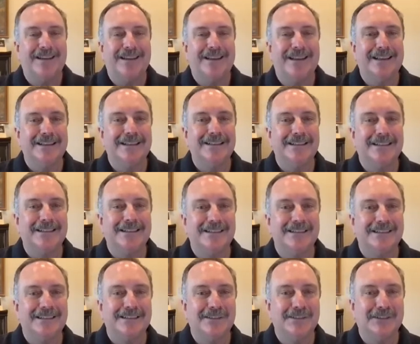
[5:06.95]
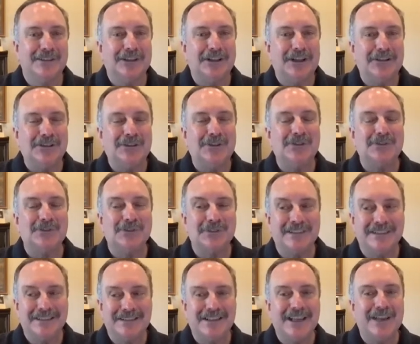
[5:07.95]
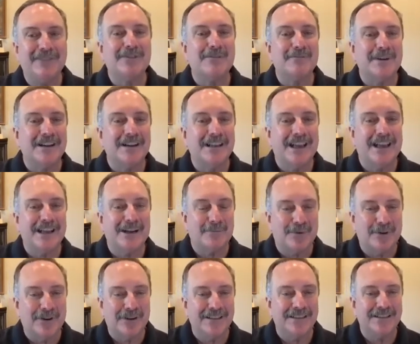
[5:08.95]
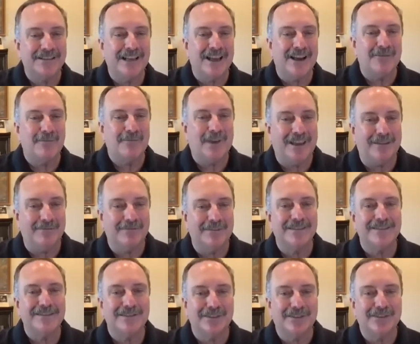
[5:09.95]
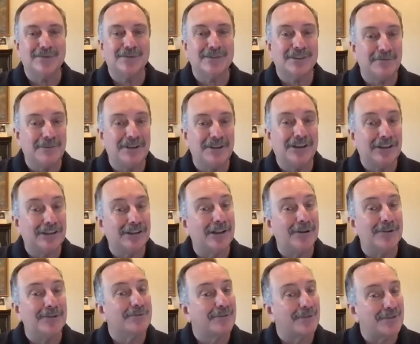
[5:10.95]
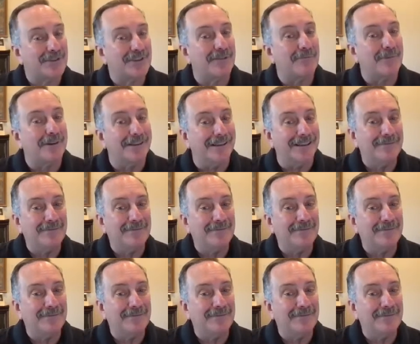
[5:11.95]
And she's a little unusual. She'd saved her money, had a pretty good down payment. So this was going to be a good loan for somebody.